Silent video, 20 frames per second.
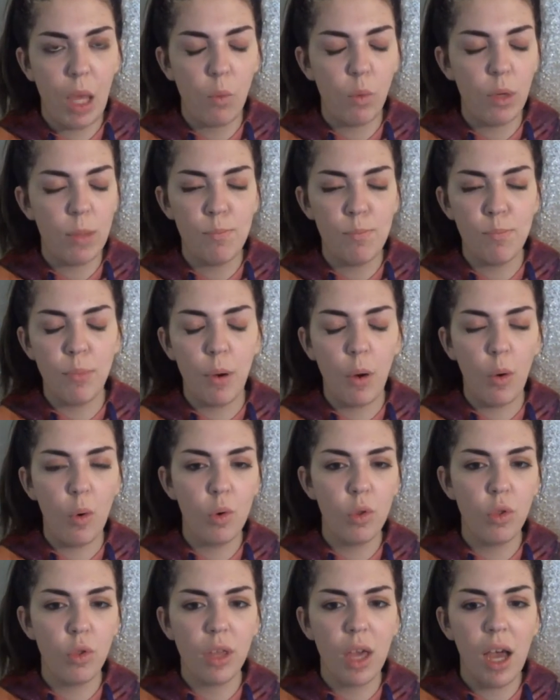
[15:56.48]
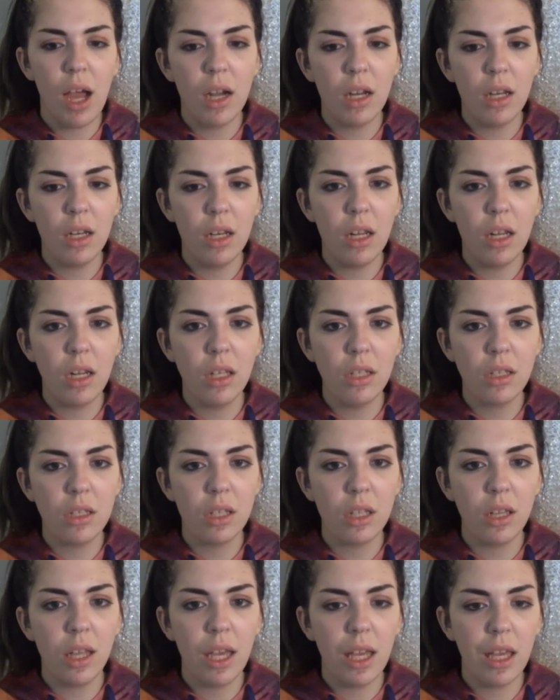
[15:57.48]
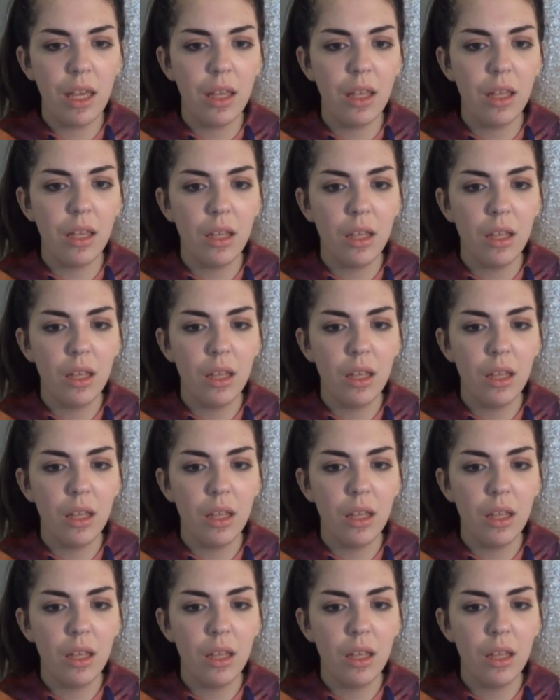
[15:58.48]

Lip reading: we both kind of needed to like,